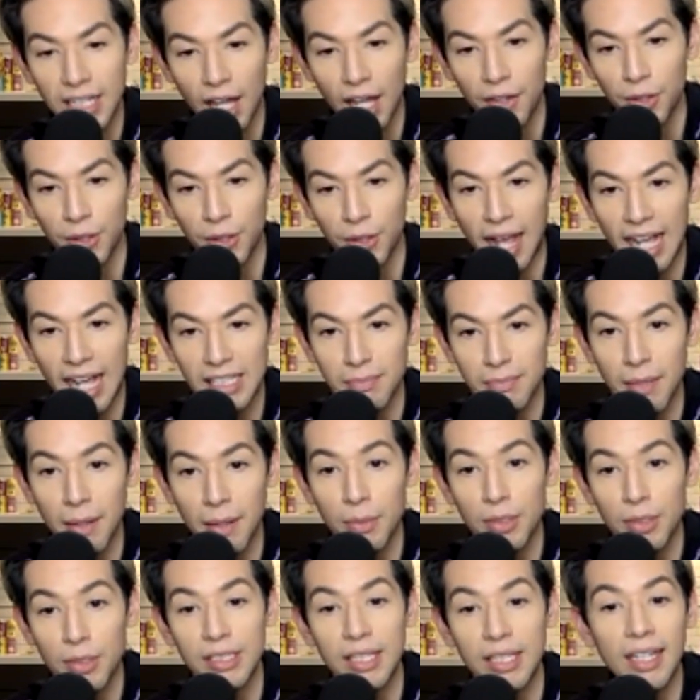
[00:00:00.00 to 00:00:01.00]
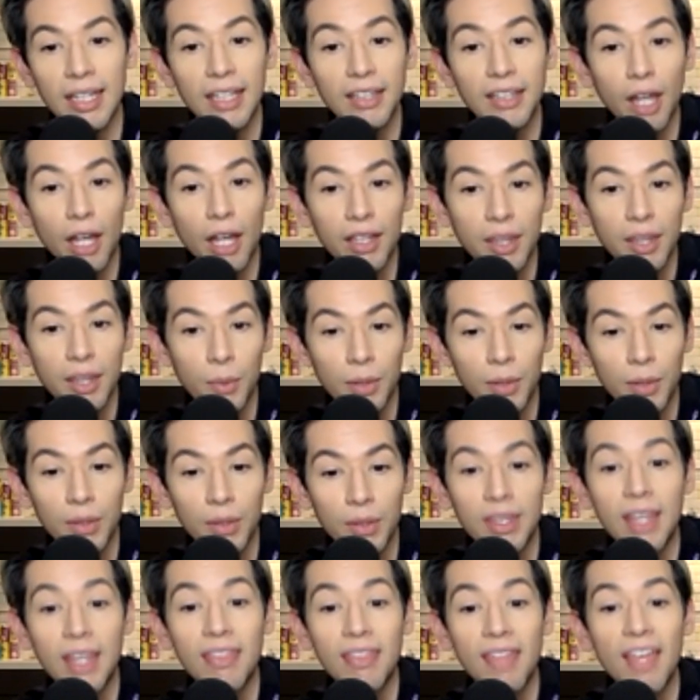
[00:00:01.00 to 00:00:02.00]
other cast members that they thought that
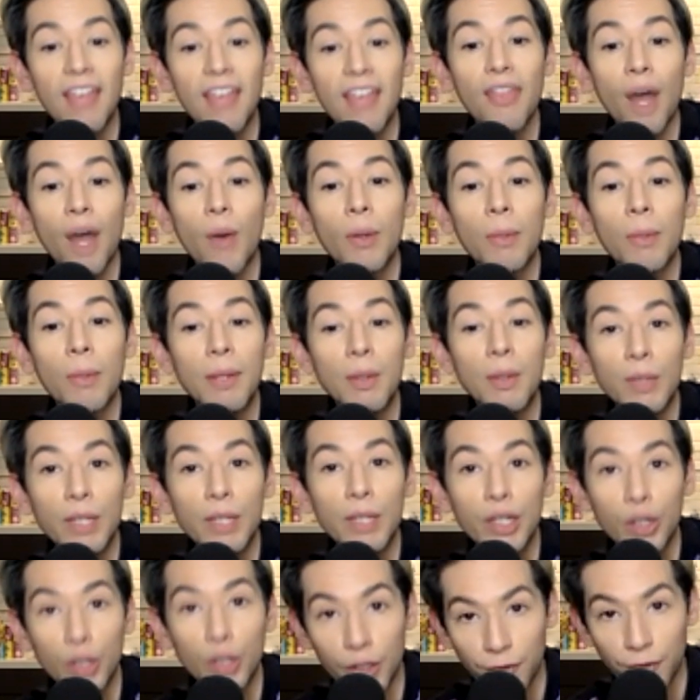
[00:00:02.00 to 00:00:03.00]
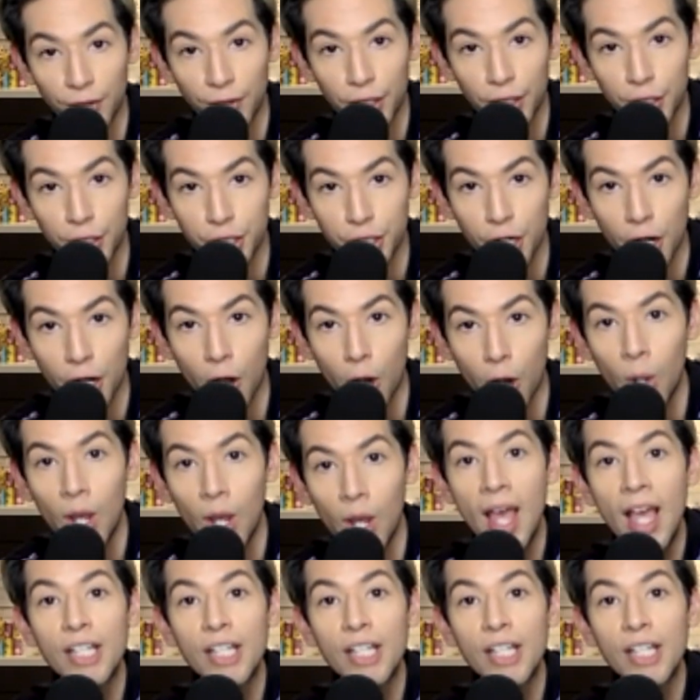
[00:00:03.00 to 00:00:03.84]
would that they thought would be really good for the show.